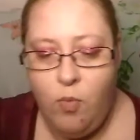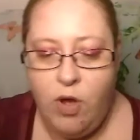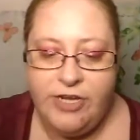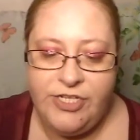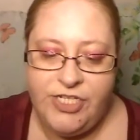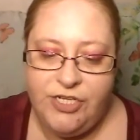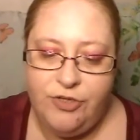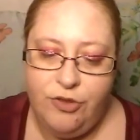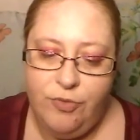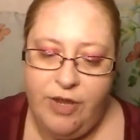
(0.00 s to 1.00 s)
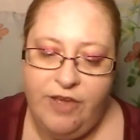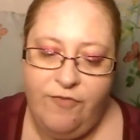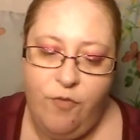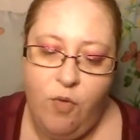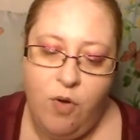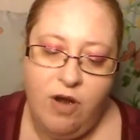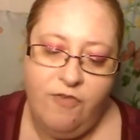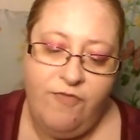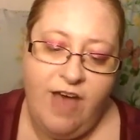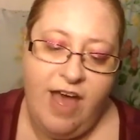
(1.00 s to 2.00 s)
one, two, three, four,
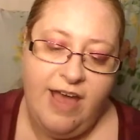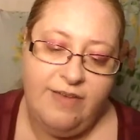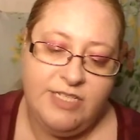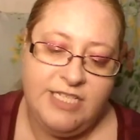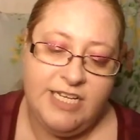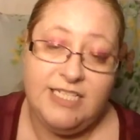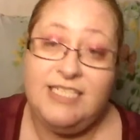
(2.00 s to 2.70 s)
five, six,